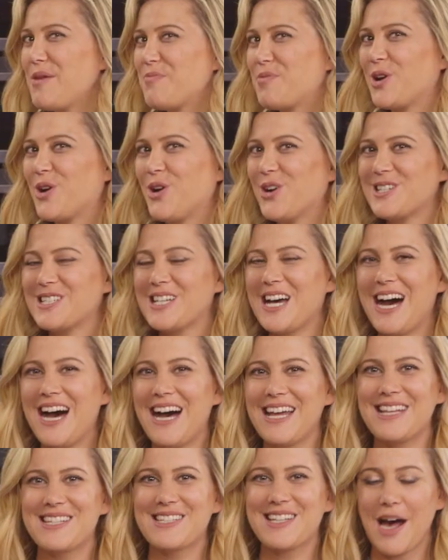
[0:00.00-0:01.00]
apricot
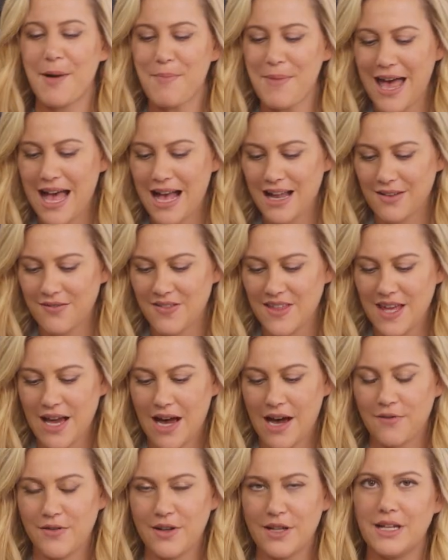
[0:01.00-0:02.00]
tart has come out of the
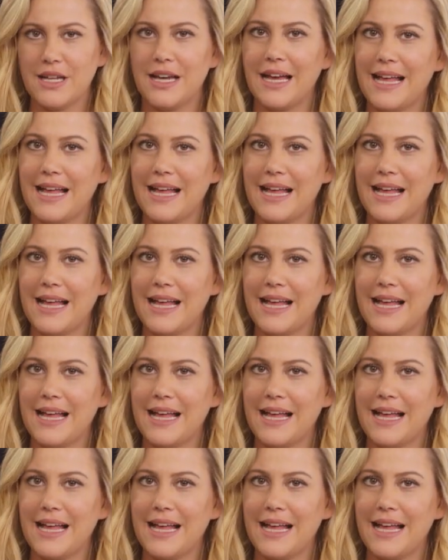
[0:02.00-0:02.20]
oven.